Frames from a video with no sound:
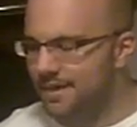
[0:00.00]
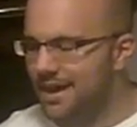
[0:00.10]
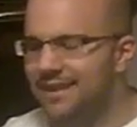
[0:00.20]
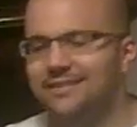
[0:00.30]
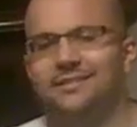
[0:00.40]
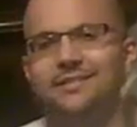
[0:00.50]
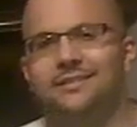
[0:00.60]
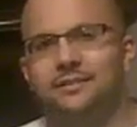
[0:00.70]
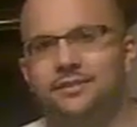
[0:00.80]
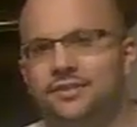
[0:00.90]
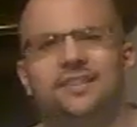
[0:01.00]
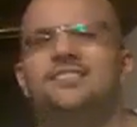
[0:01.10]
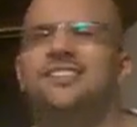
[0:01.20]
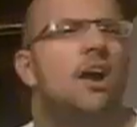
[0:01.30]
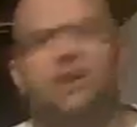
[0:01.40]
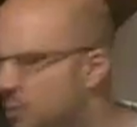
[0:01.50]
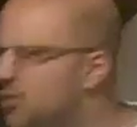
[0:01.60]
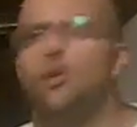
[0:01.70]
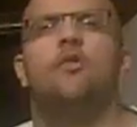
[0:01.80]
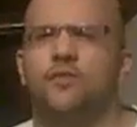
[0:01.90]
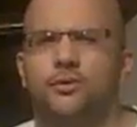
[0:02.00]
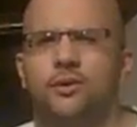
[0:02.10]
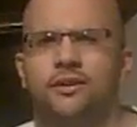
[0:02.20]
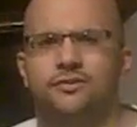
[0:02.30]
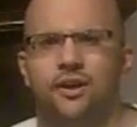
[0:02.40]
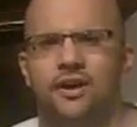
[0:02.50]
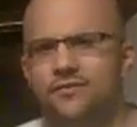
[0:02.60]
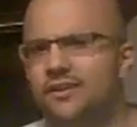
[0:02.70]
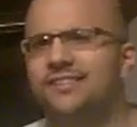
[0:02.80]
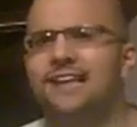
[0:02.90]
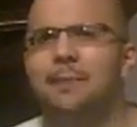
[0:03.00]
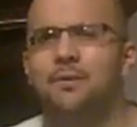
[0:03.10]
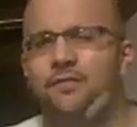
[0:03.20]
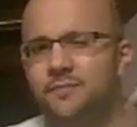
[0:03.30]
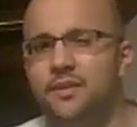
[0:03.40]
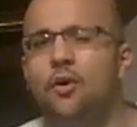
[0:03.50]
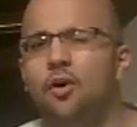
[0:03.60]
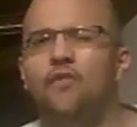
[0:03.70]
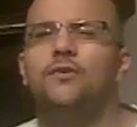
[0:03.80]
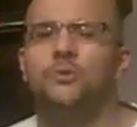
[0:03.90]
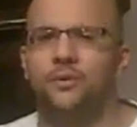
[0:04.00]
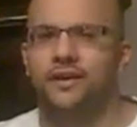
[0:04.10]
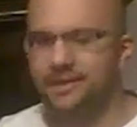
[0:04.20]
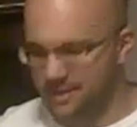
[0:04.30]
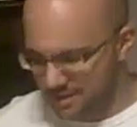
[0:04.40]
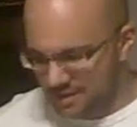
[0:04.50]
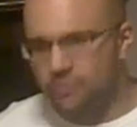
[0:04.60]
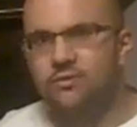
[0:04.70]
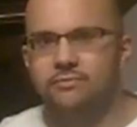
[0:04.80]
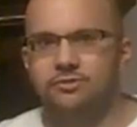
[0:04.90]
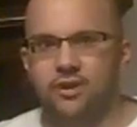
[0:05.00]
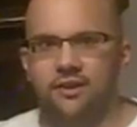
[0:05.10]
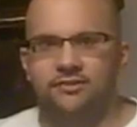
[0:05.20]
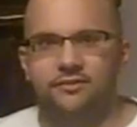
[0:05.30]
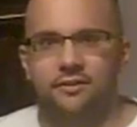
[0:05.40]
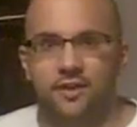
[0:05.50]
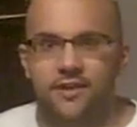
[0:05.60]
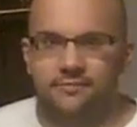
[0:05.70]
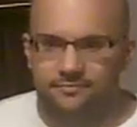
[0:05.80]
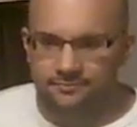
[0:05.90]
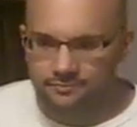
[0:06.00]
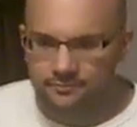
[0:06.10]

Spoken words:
it just doesn't sound good when you overdo it. So I'll give you an example of me overdoing rim shots, all right?